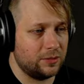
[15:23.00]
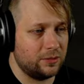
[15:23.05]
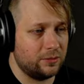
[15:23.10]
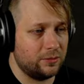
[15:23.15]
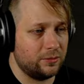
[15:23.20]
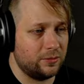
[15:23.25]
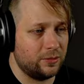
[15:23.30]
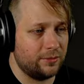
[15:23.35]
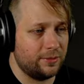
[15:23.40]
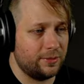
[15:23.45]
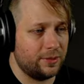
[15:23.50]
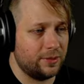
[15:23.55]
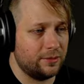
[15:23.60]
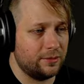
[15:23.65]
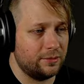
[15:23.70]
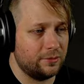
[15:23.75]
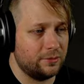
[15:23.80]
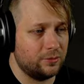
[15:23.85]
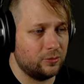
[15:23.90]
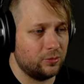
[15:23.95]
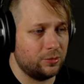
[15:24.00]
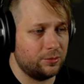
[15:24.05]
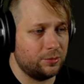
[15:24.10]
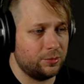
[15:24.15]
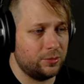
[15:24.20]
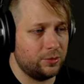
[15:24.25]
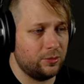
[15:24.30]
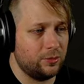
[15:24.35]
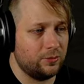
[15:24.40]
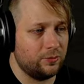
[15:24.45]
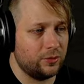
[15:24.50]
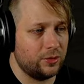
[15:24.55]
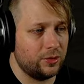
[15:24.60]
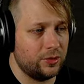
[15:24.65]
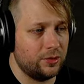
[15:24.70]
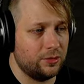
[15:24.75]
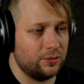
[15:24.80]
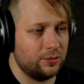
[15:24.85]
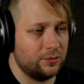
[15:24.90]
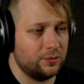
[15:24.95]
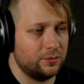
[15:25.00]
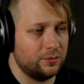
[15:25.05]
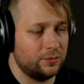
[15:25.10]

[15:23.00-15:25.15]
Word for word: Grab that. I'm gonna put you over here.